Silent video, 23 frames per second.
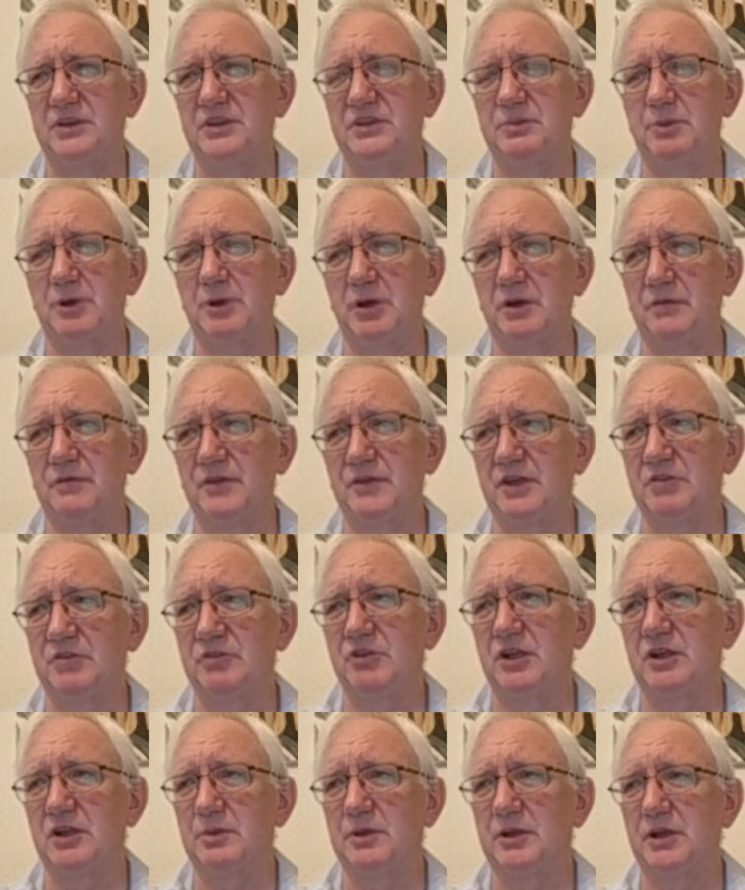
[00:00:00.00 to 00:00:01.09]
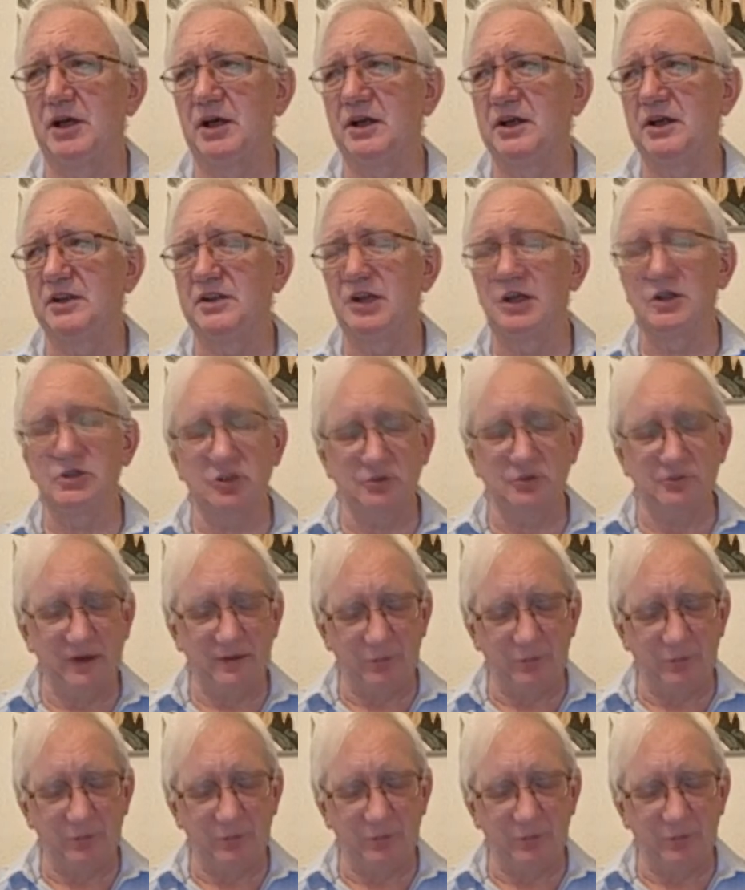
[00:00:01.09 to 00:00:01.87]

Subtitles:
Petersburg and the incredible architecture.